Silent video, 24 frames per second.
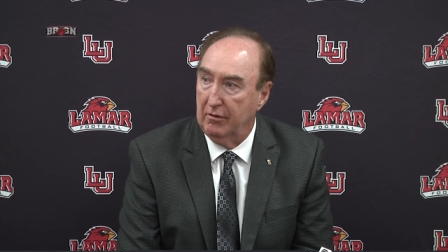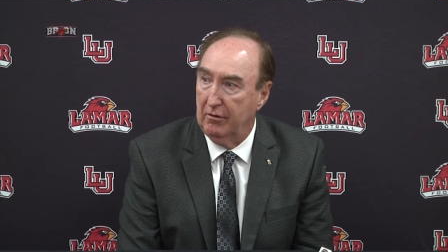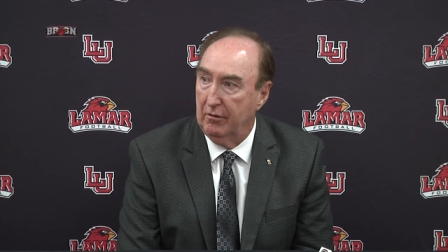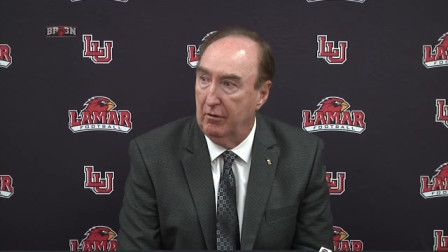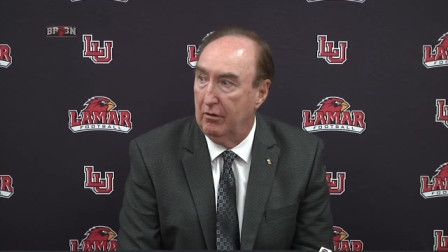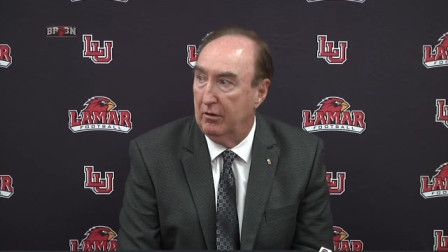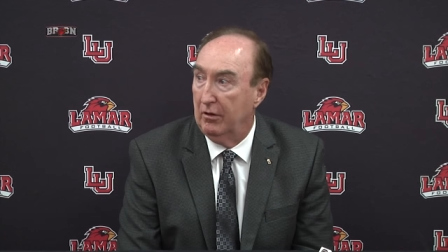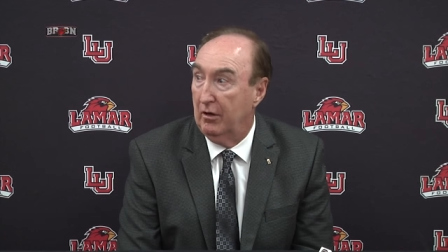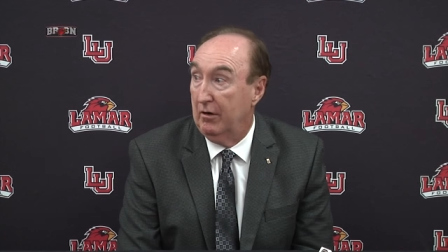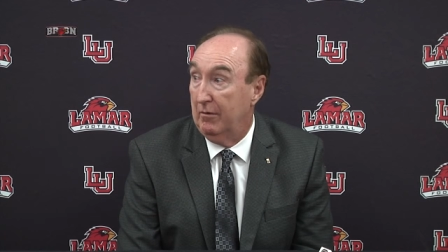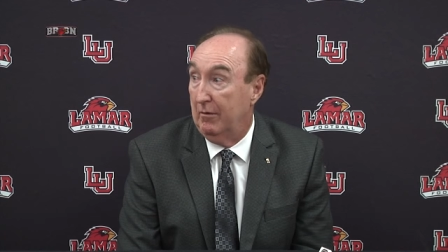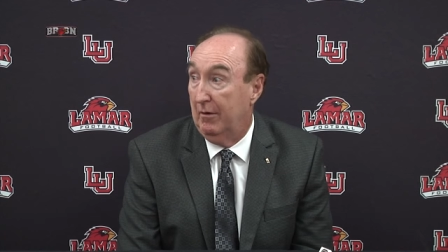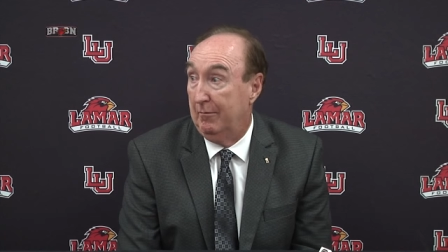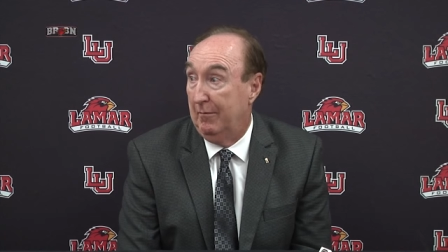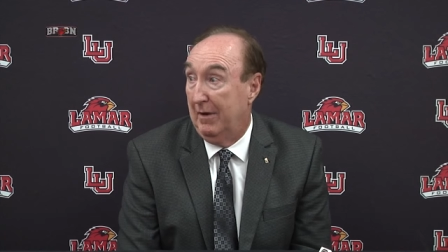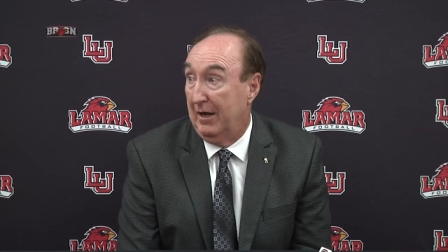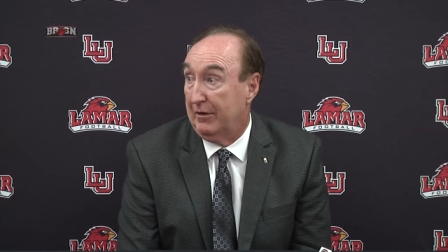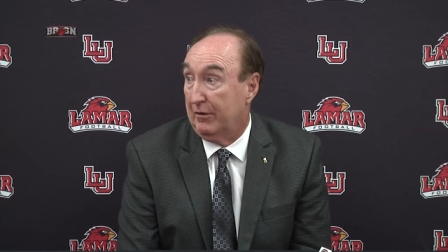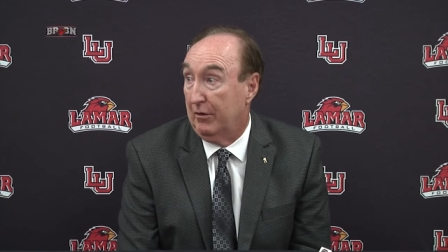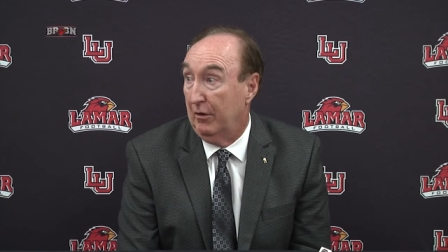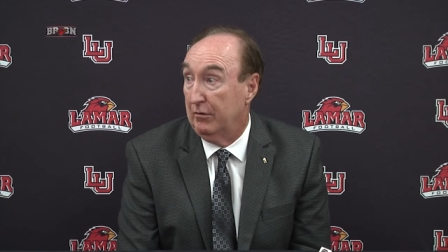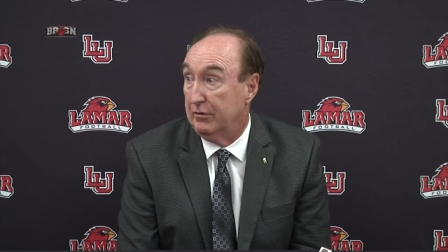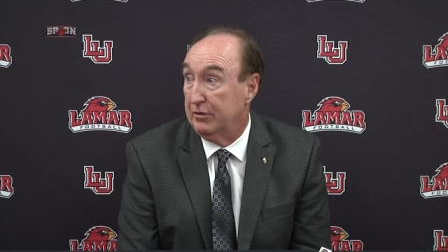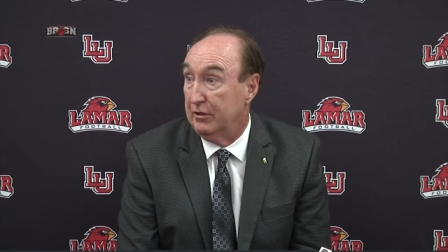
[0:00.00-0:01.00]
All our, my
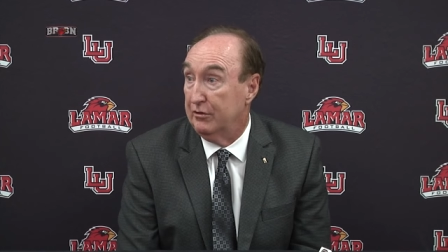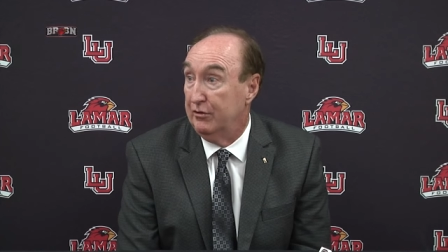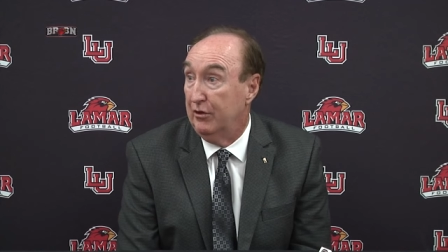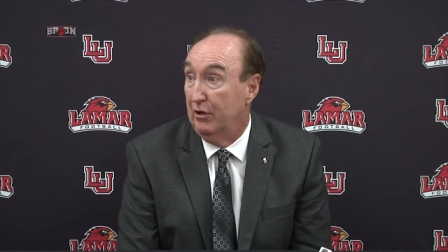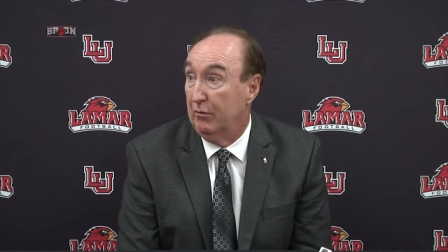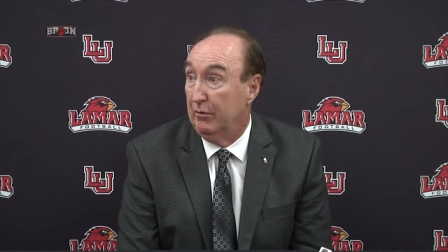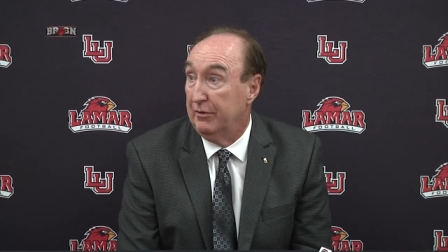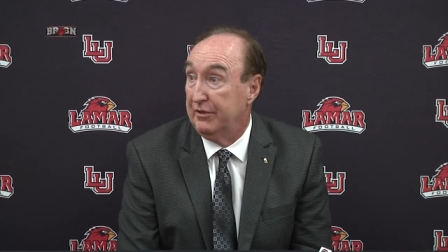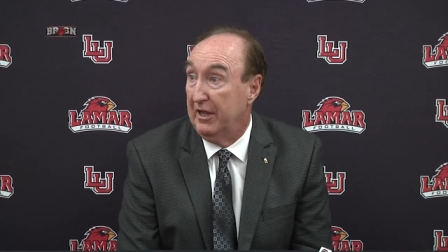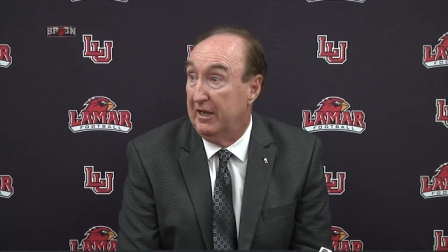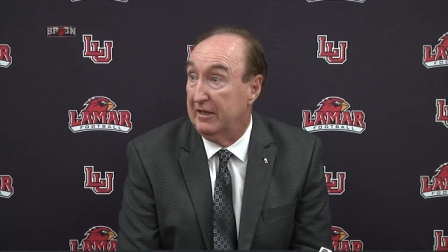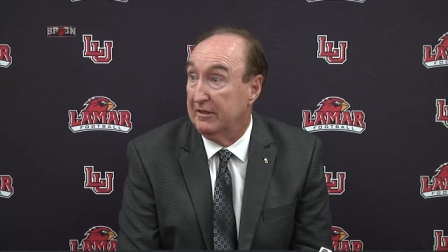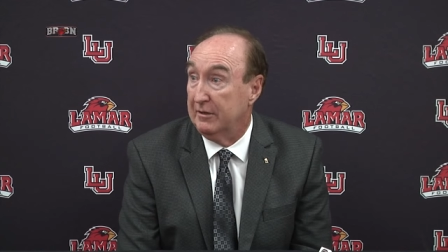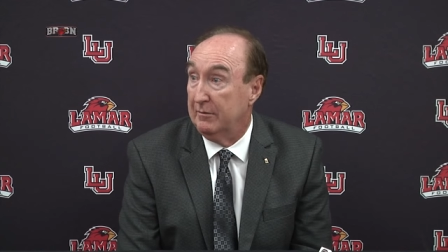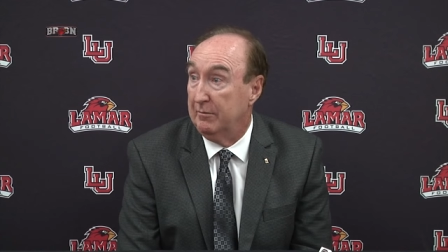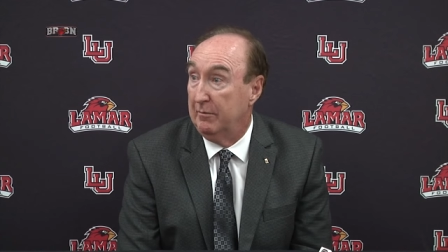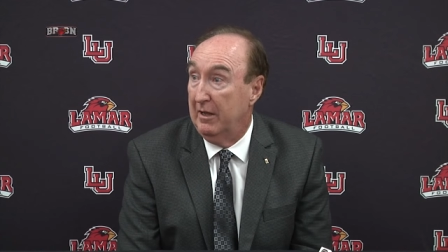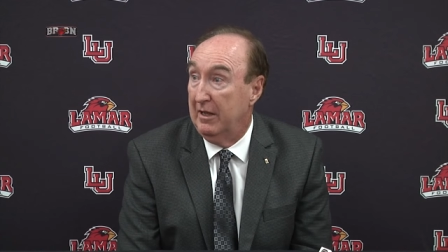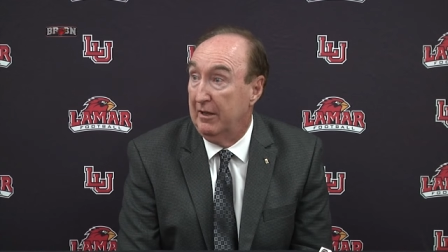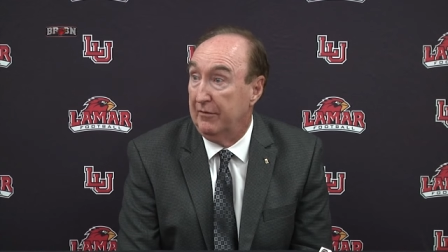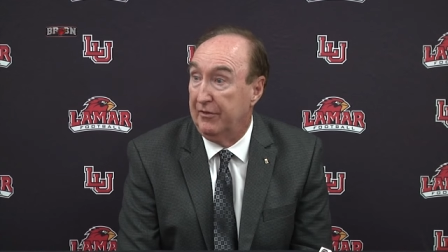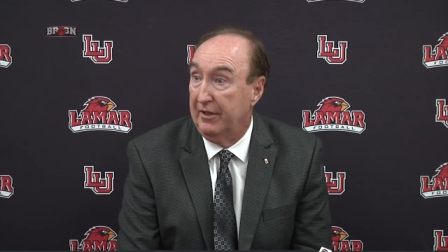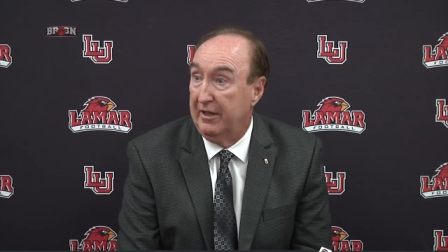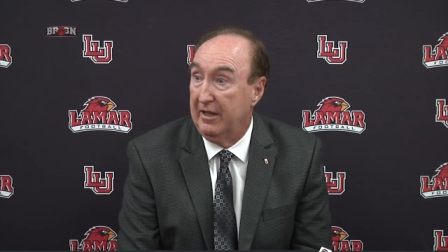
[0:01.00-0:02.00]
coaches know what that's about.